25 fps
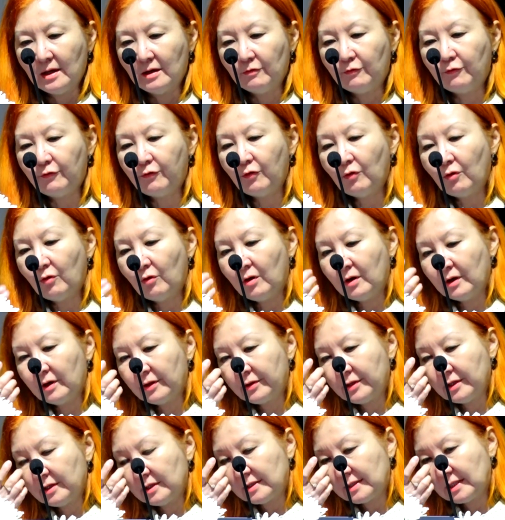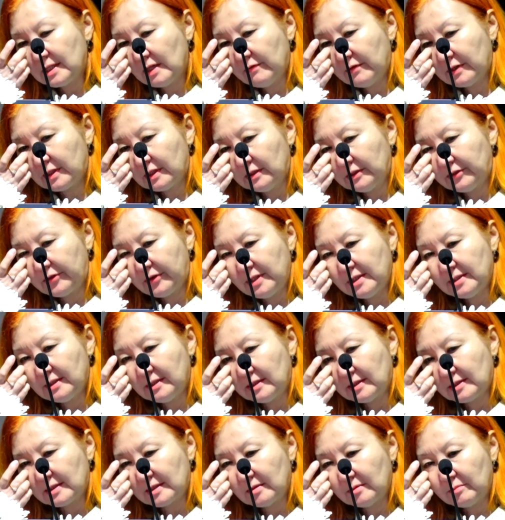for the several
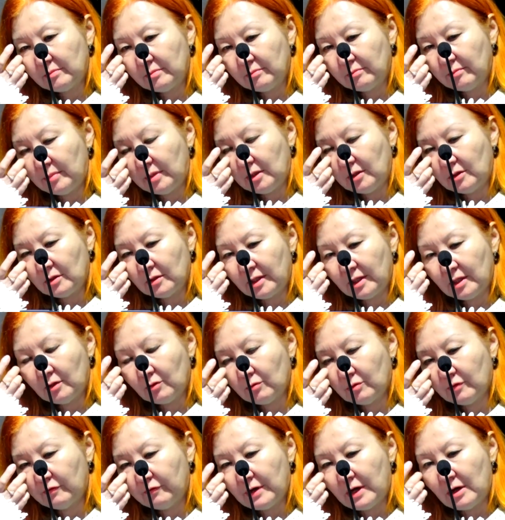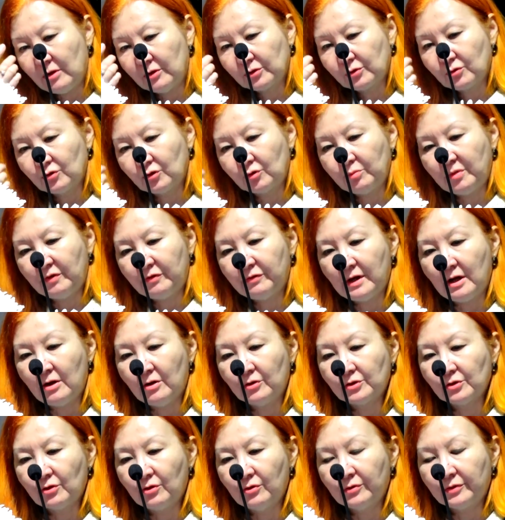reasons. They were could be
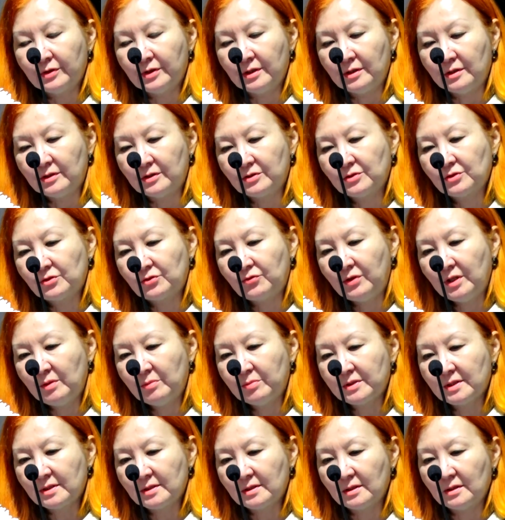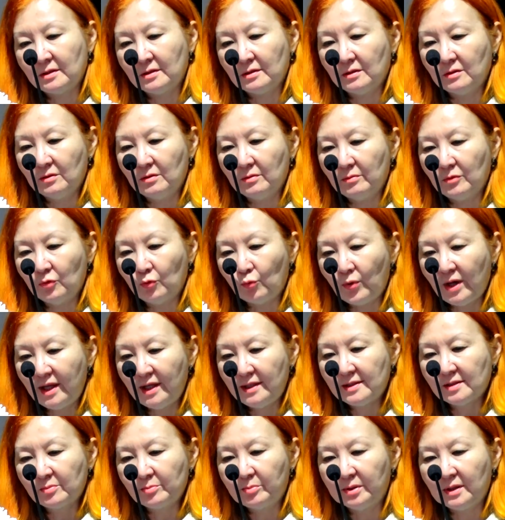found on the streets,
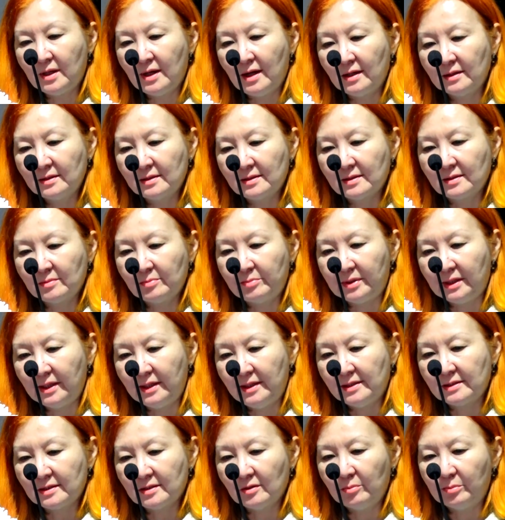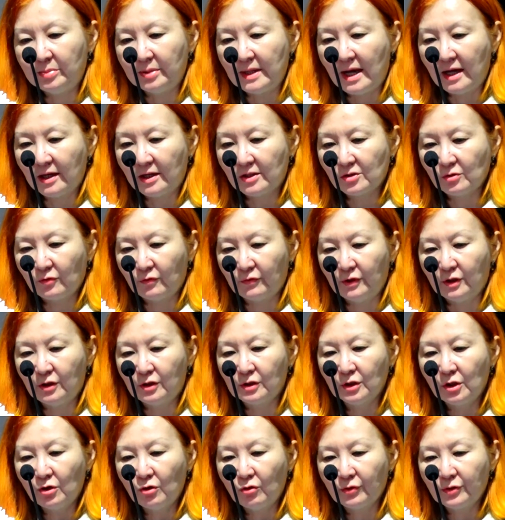waist plates or plugs of the
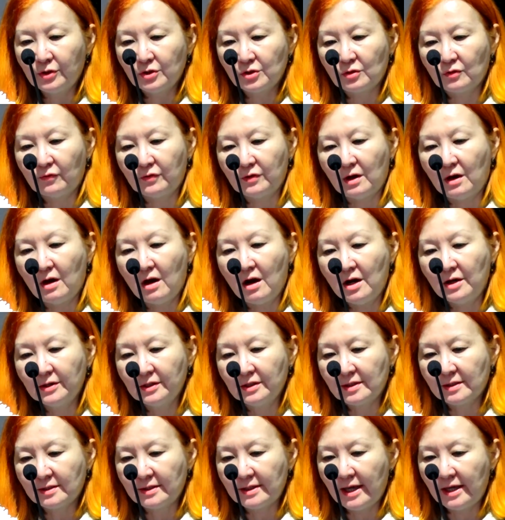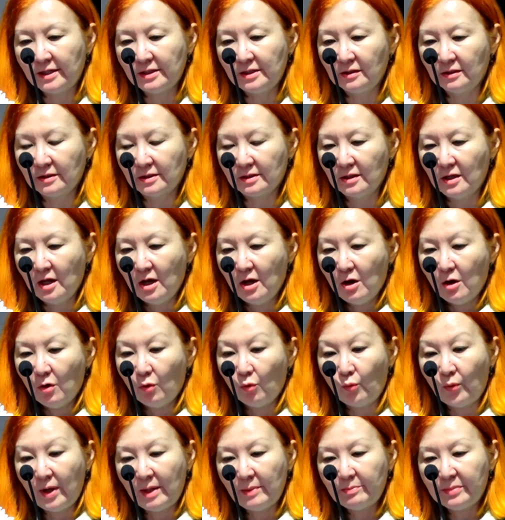clothes, of the harness, saddles,
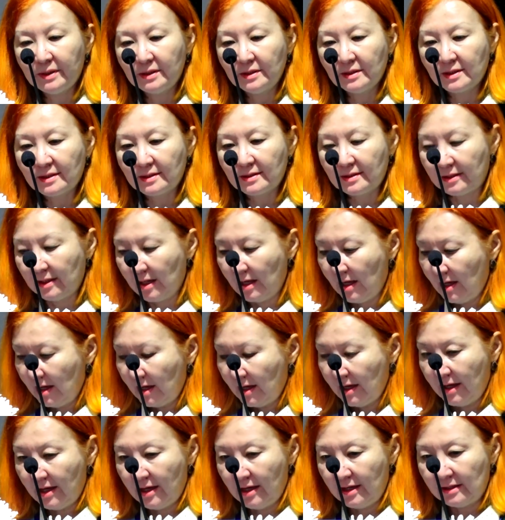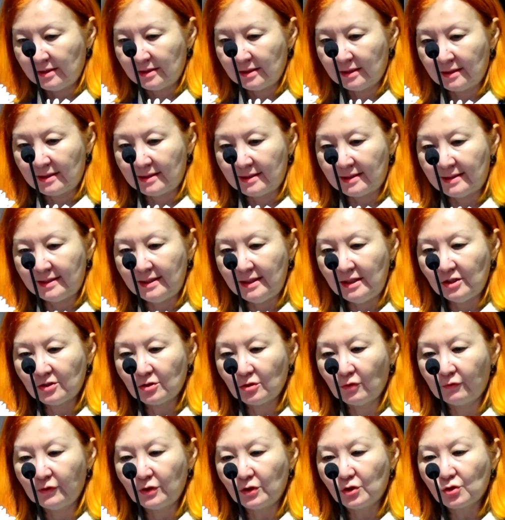weapons, and
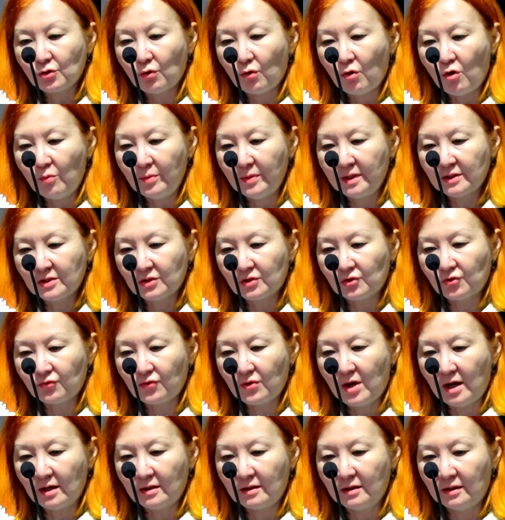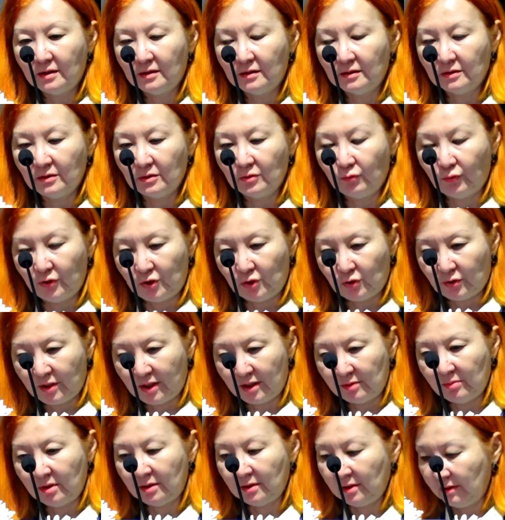scenes of the torment struggle, which
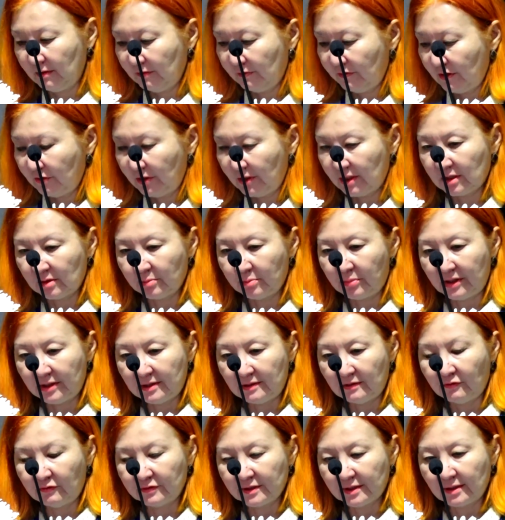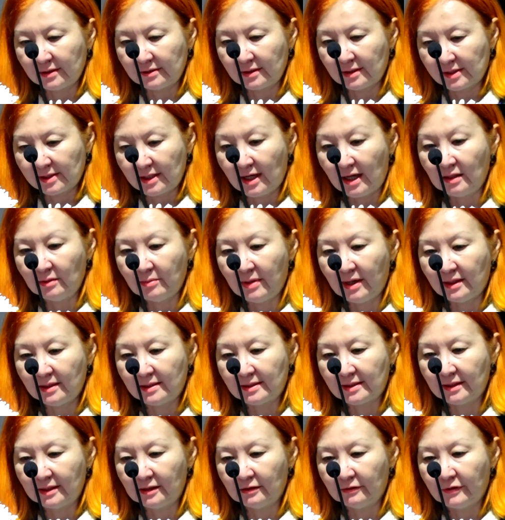had been a very expressive style by
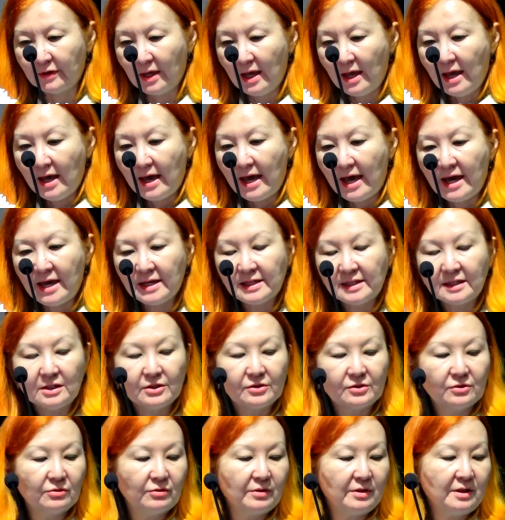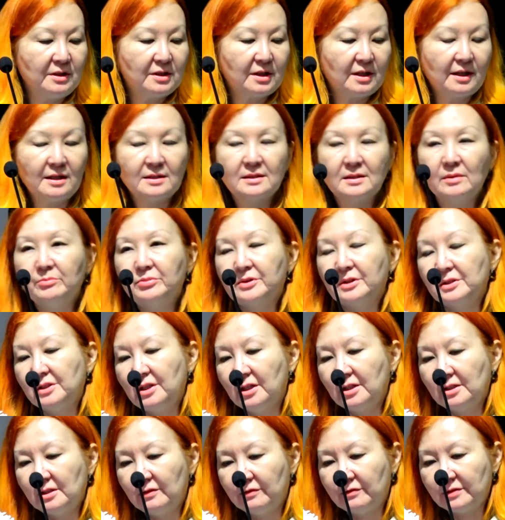itself. And also it has a
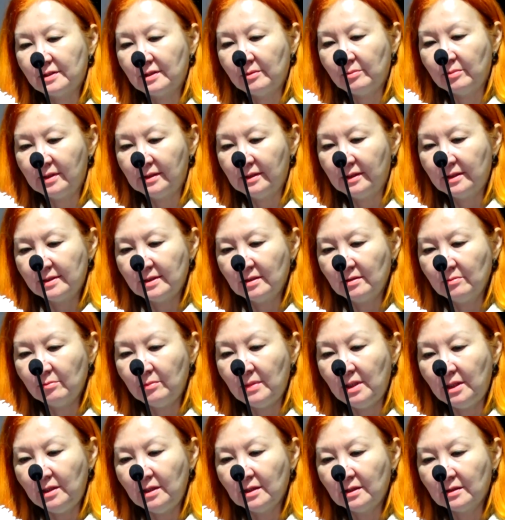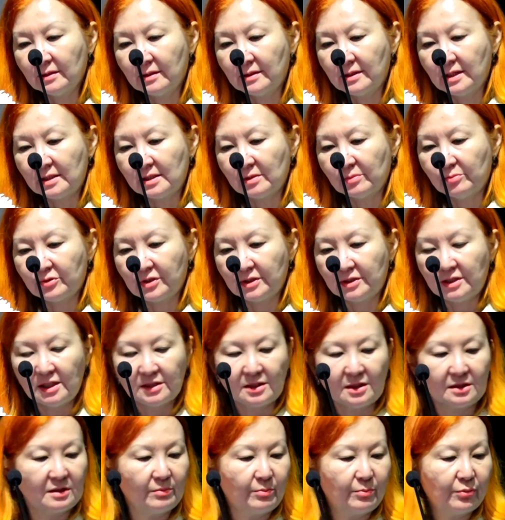protective symbolism, meaning that it
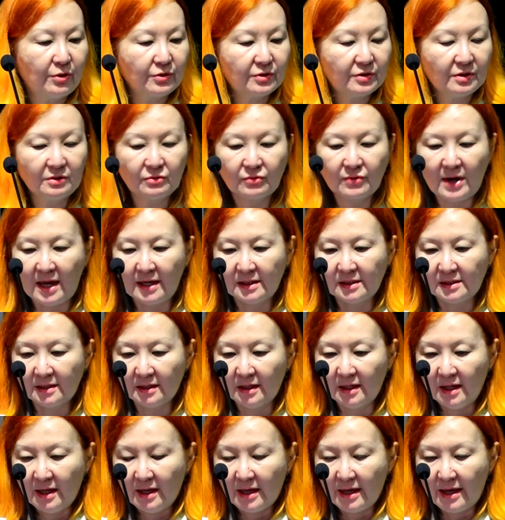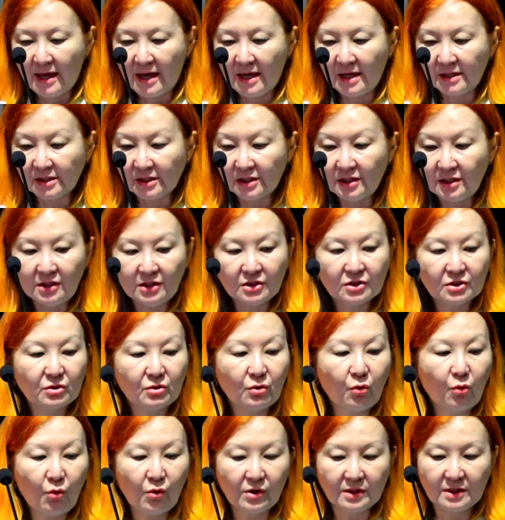protected the person, rider, and his
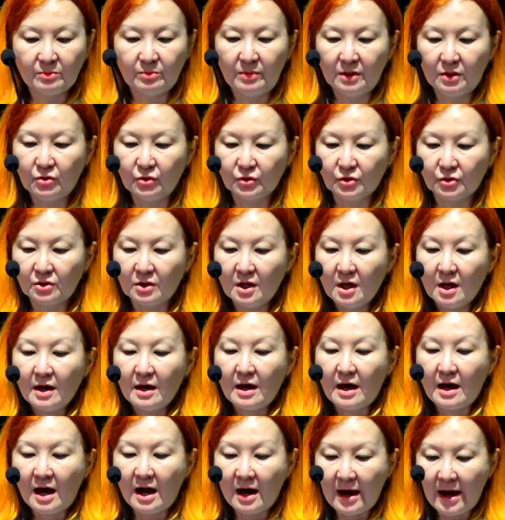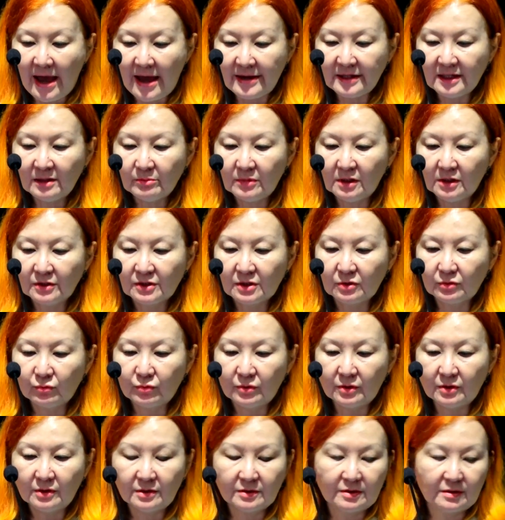horse, because animals
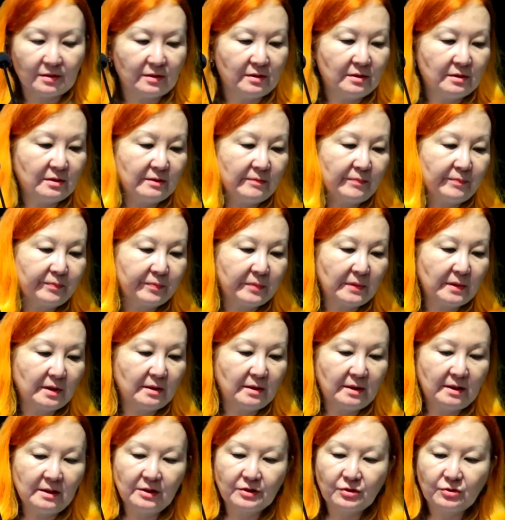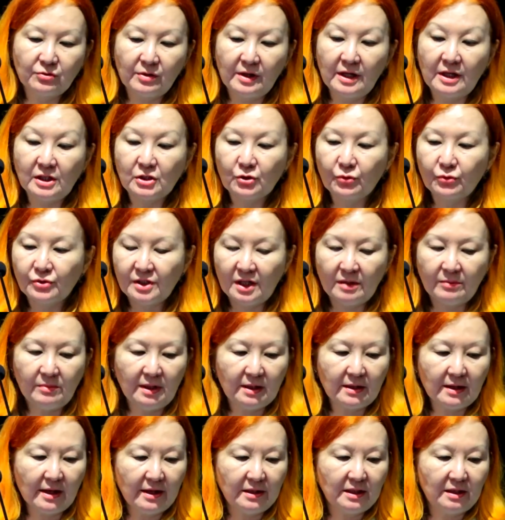was also a
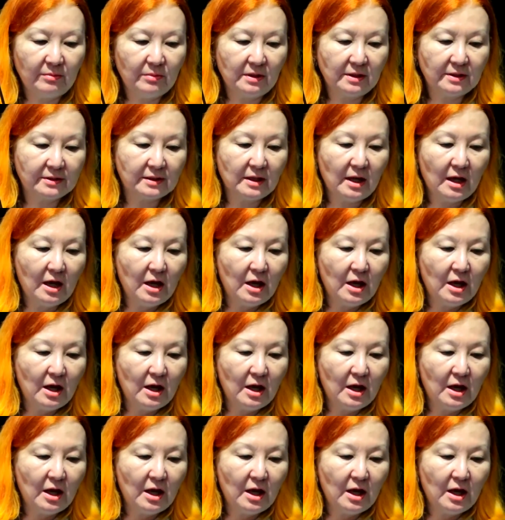totemic animals.